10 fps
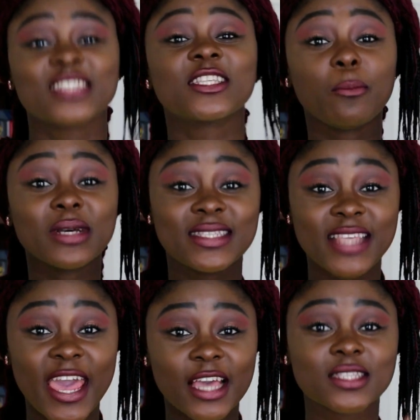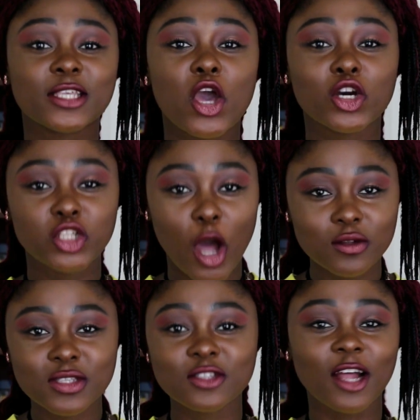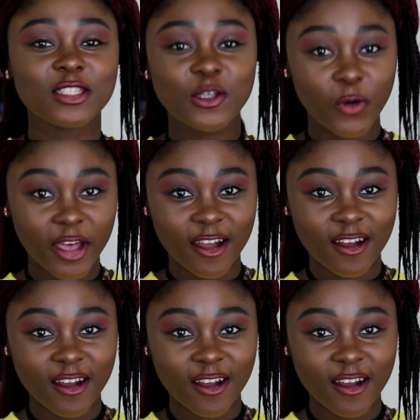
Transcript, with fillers: number six, clothes not to wear.